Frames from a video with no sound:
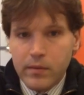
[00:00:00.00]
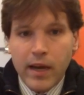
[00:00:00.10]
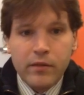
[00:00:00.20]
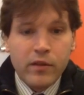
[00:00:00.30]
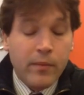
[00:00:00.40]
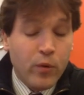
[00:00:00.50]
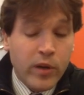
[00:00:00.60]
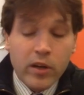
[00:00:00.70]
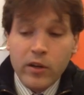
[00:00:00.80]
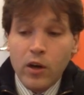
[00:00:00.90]
Yeah, I mean, we
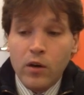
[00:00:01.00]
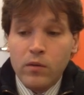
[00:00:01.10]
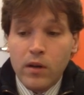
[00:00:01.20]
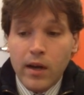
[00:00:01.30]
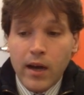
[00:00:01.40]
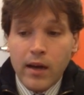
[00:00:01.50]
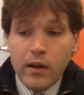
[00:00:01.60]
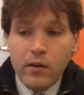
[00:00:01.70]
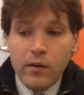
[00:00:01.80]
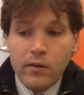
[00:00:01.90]
could go on
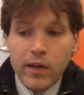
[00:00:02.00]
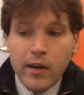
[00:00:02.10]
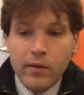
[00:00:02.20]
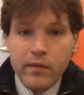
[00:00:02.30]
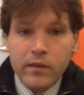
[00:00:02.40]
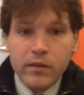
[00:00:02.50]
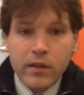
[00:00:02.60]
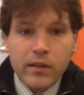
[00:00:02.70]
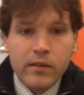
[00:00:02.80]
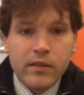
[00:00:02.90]
our own, however,
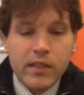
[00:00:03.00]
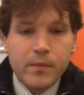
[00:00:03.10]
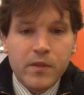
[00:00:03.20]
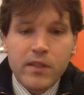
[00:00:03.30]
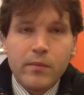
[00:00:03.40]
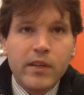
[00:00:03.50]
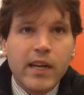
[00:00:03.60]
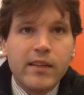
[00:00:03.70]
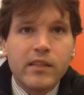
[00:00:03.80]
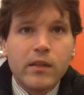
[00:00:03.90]
it seems somebody in
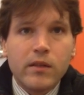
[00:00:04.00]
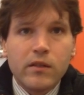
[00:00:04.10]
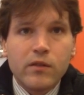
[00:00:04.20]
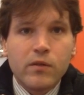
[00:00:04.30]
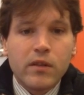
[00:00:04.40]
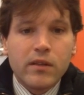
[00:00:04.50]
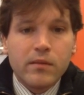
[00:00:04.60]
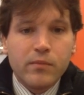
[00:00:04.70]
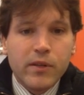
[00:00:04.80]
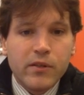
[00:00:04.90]
IT always knows where all the
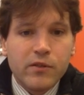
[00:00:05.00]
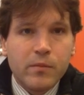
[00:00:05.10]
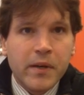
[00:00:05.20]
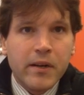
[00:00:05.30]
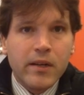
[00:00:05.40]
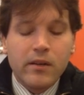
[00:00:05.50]
printers are buried.